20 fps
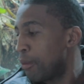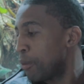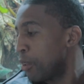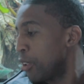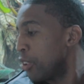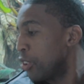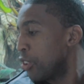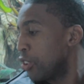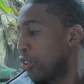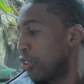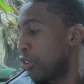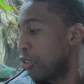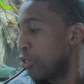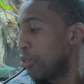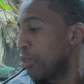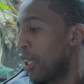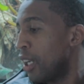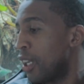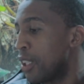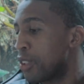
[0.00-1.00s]
gonna show
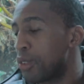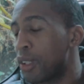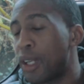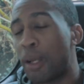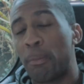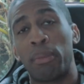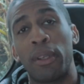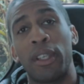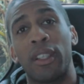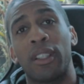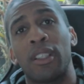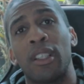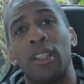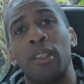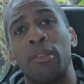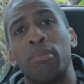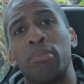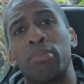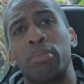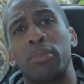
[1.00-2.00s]
you guys what I picked
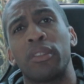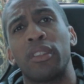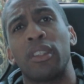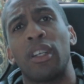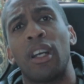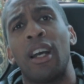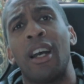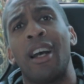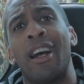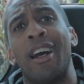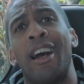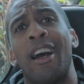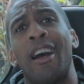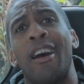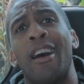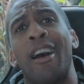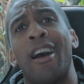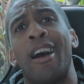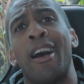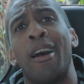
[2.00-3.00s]
up.
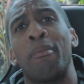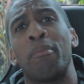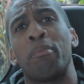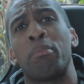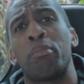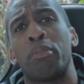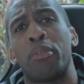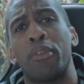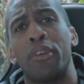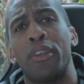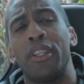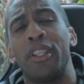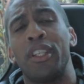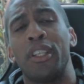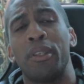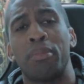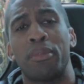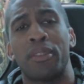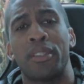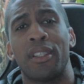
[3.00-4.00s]
I'm
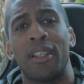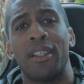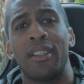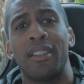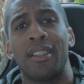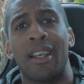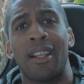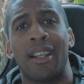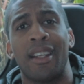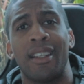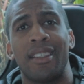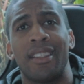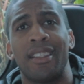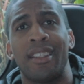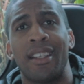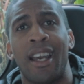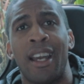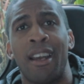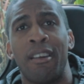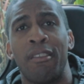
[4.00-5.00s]
pretty upset that I did
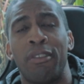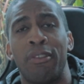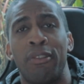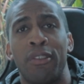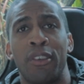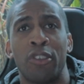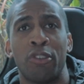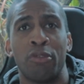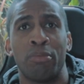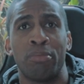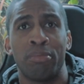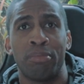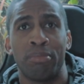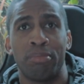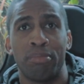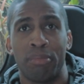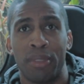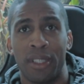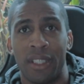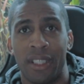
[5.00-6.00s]
not film,
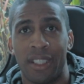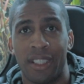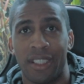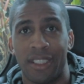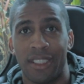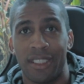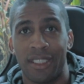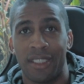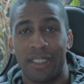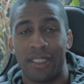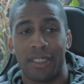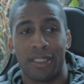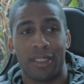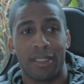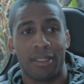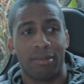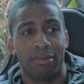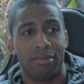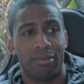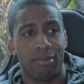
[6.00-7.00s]

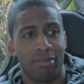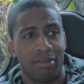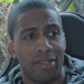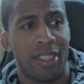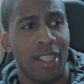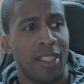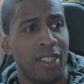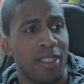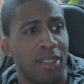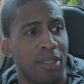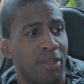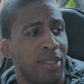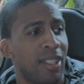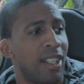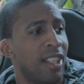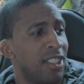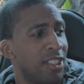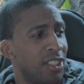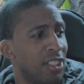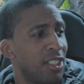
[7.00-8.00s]
because that's
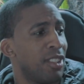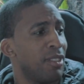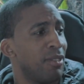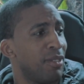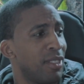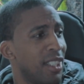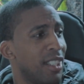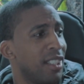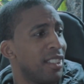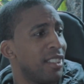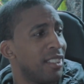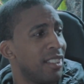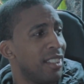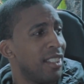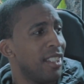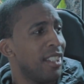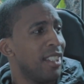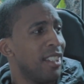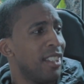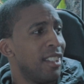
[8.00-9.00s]
what I should have done.
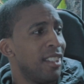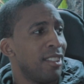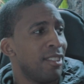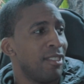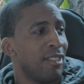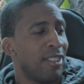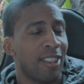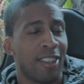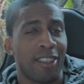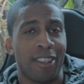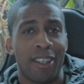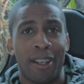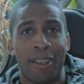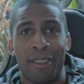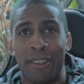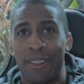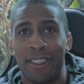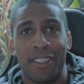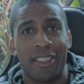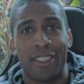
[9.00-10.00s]
You know,
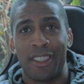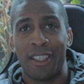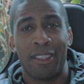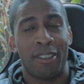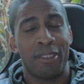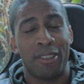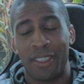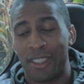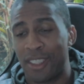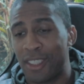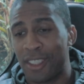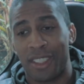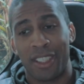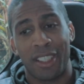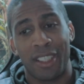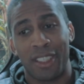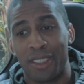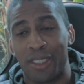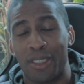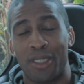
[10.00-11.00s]
there was just
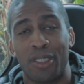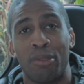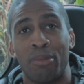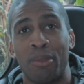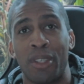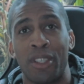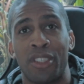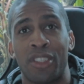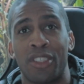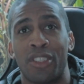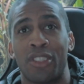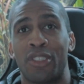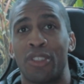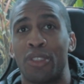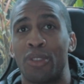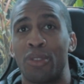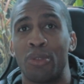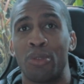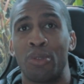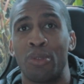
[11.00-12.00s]
like so much
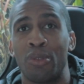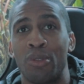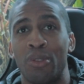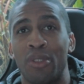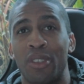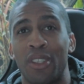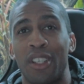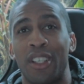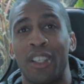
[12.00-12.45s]
to